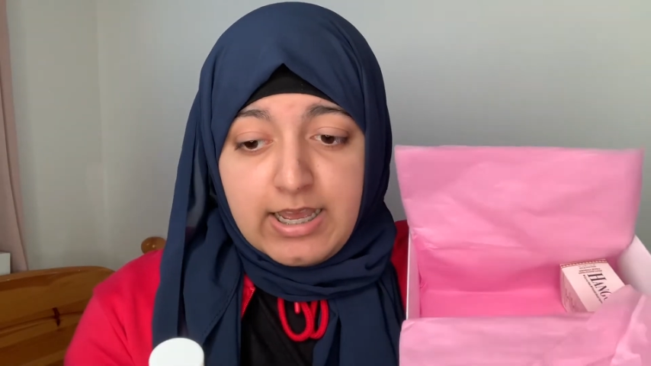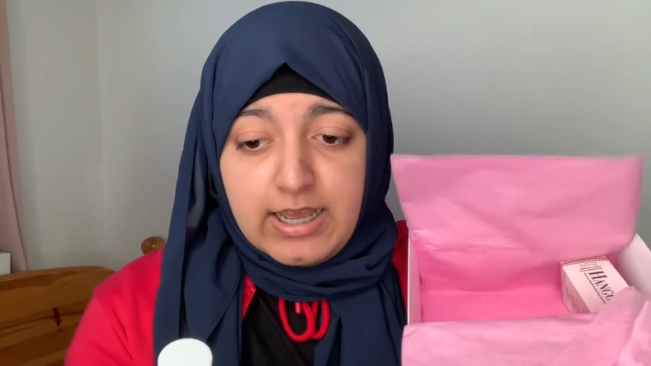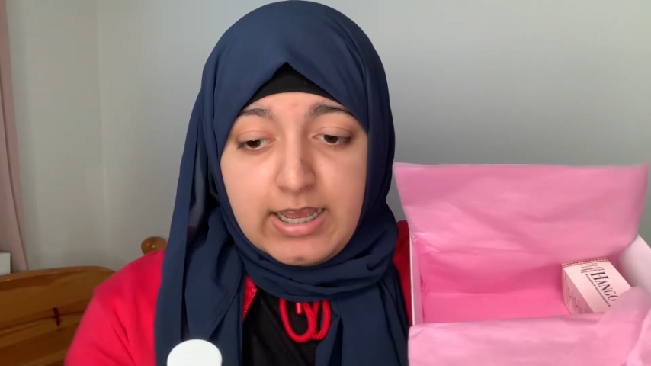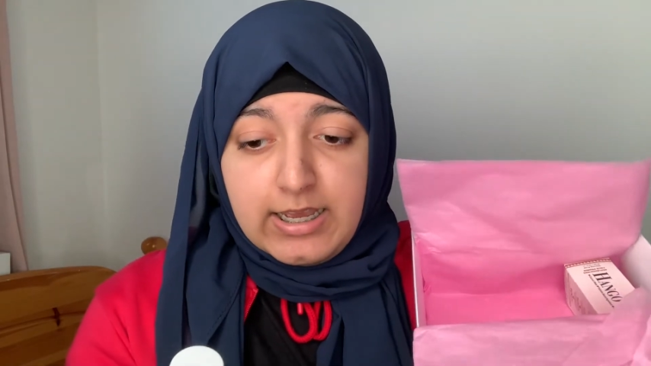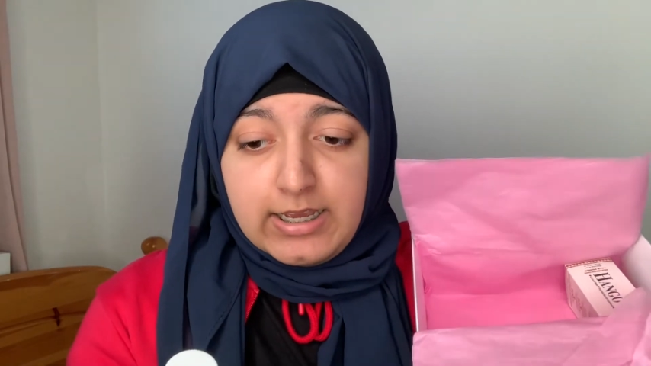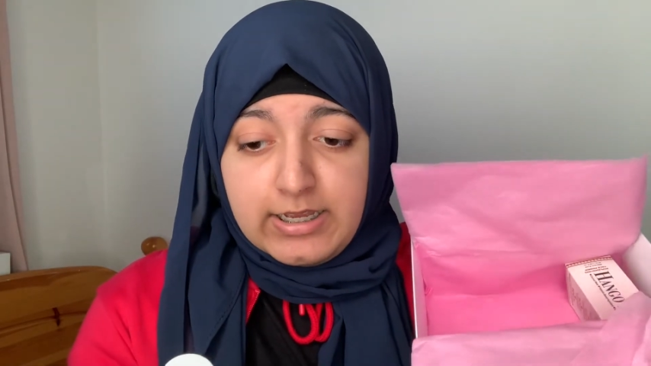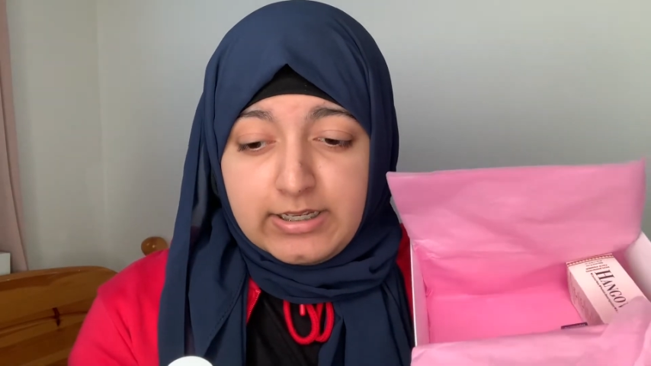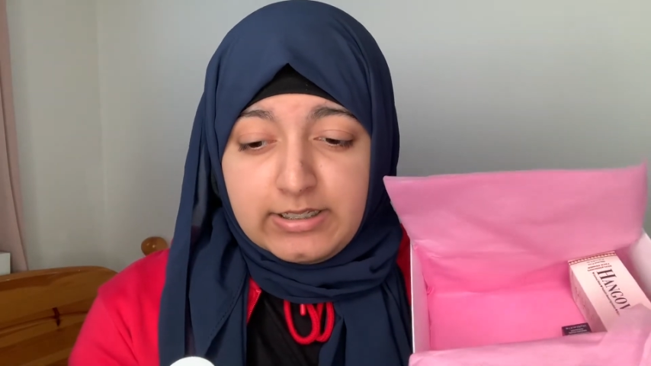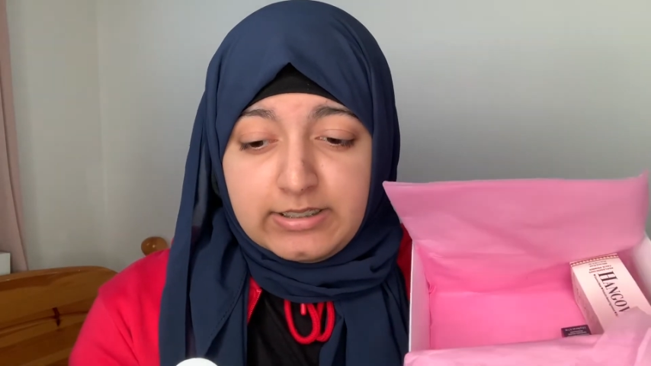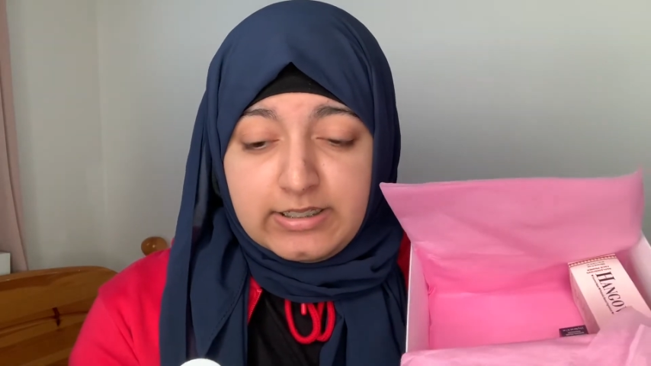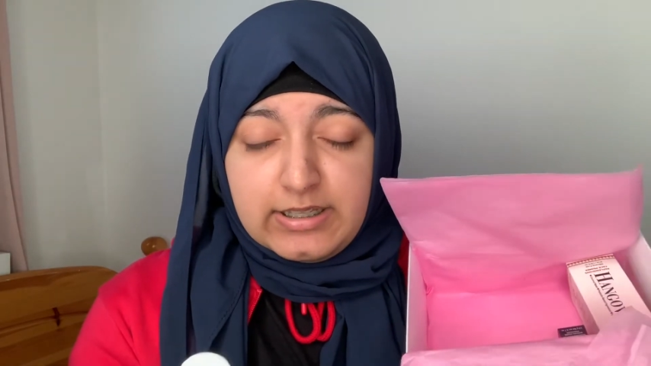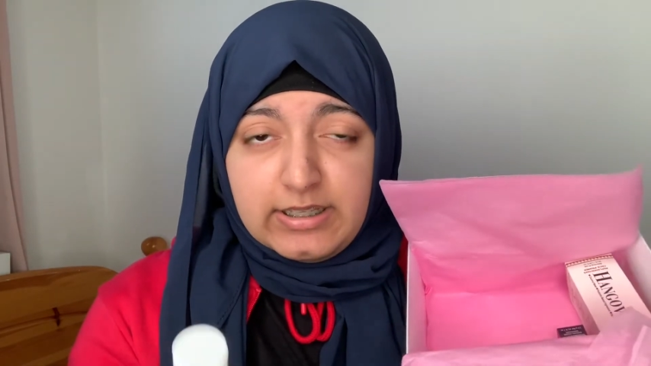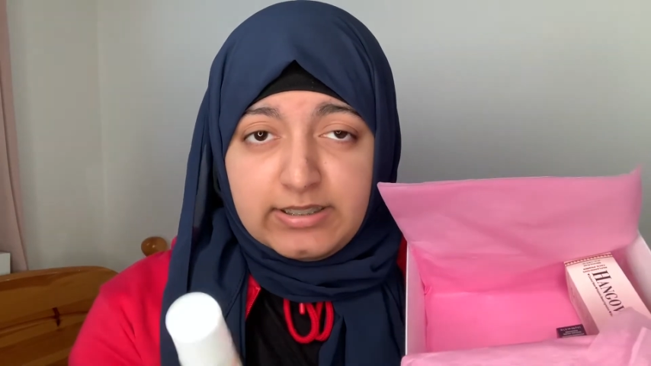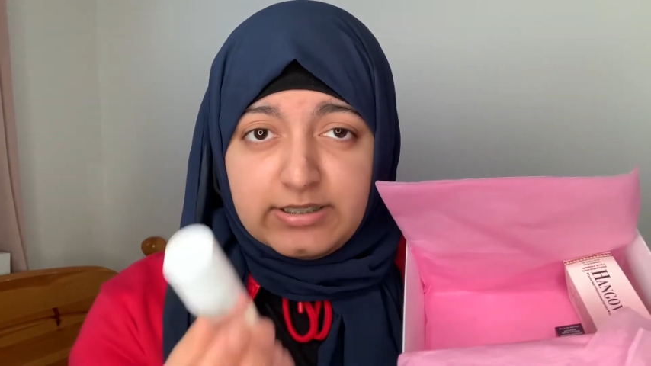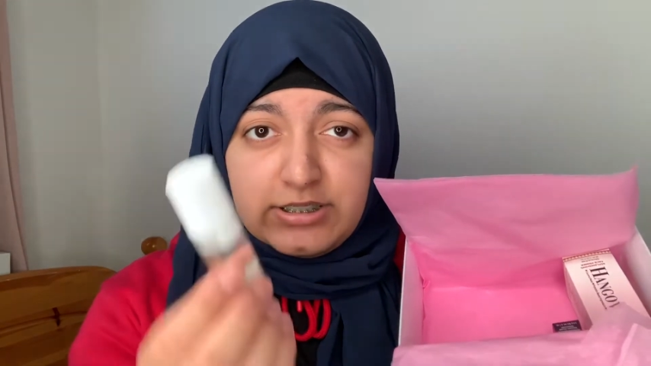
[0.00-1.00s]
and
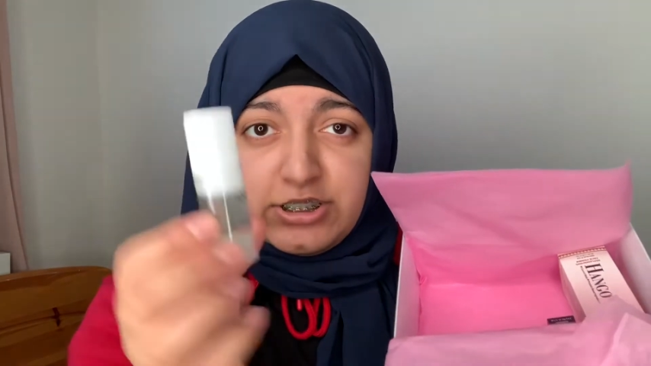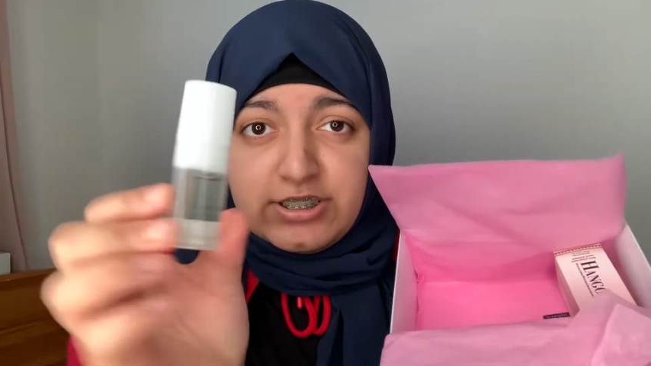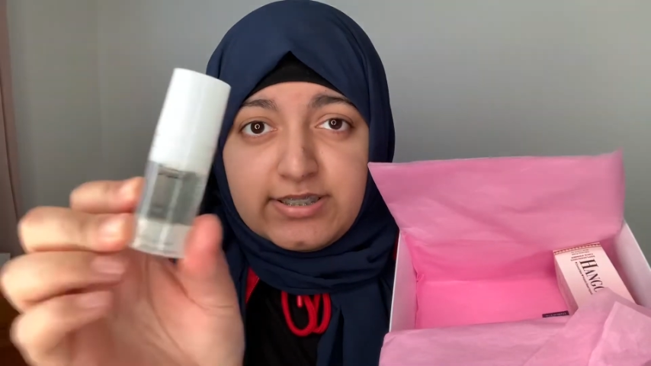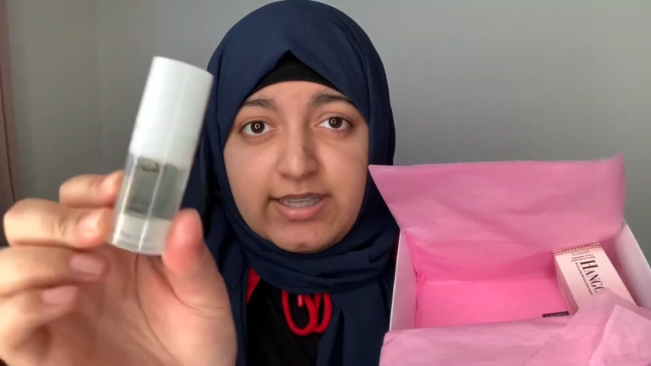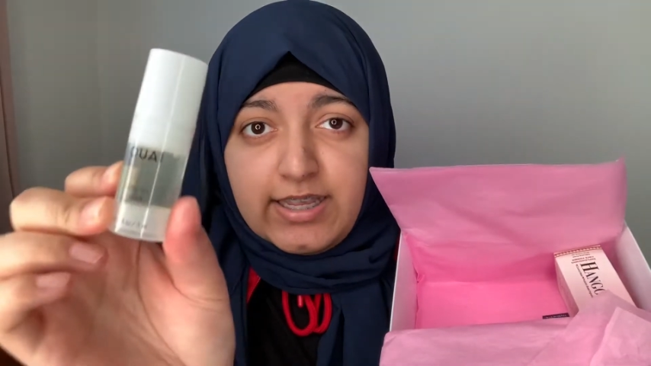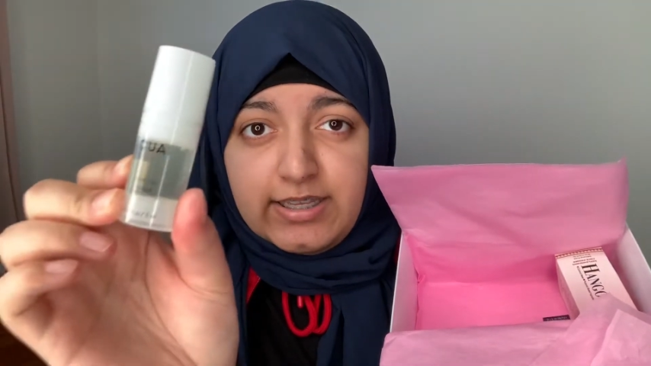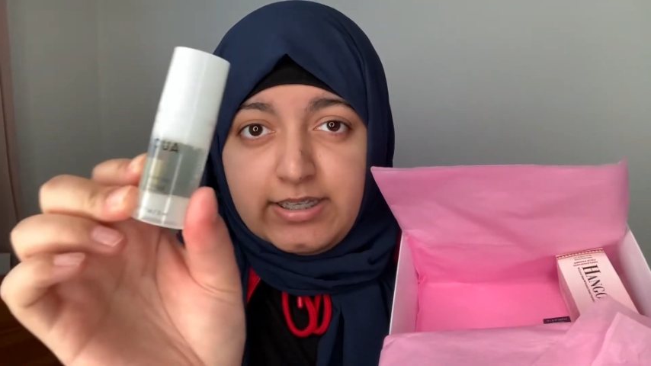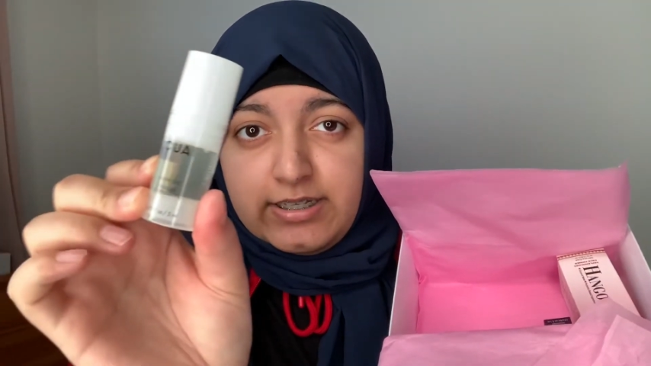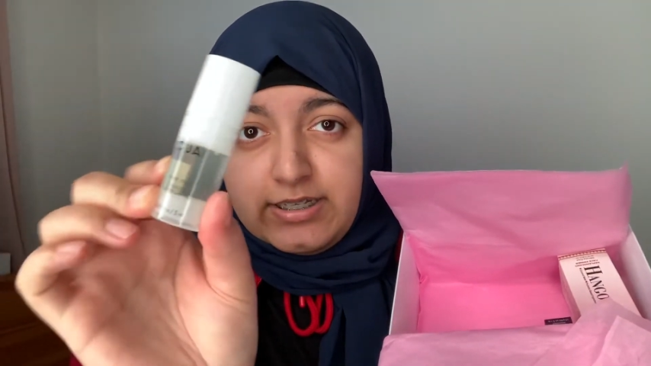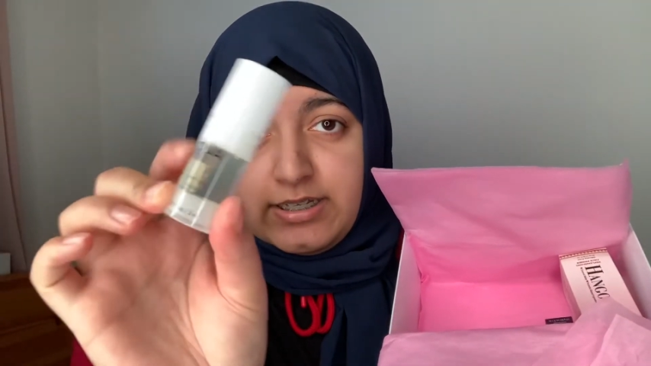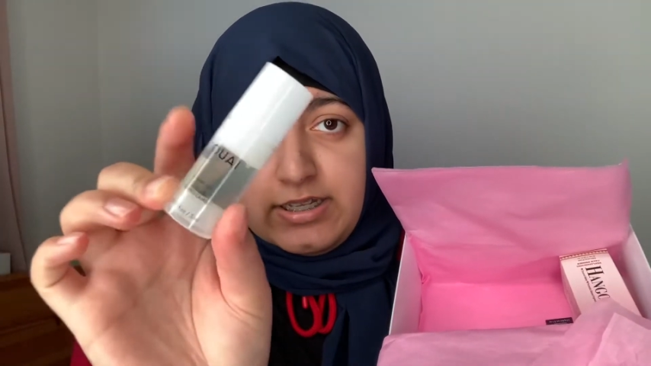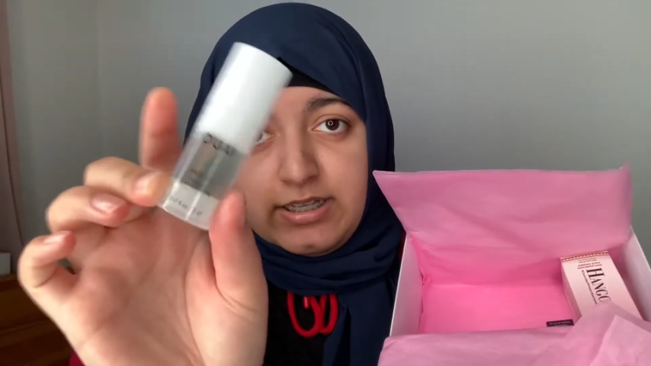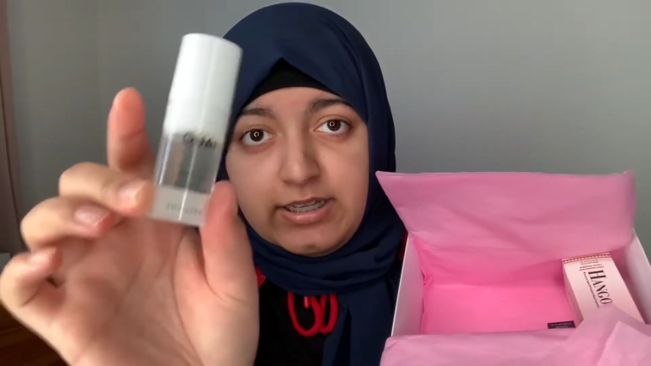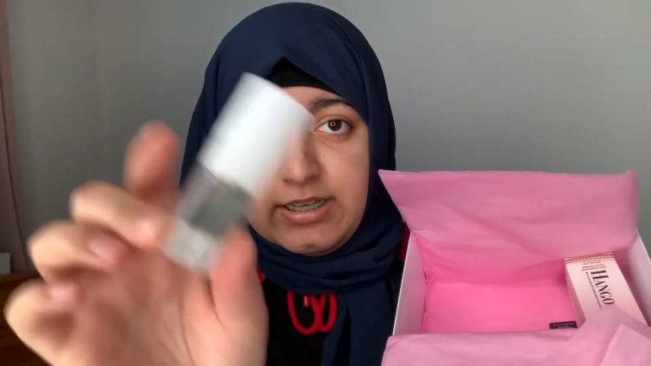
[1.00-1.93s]
this is just like a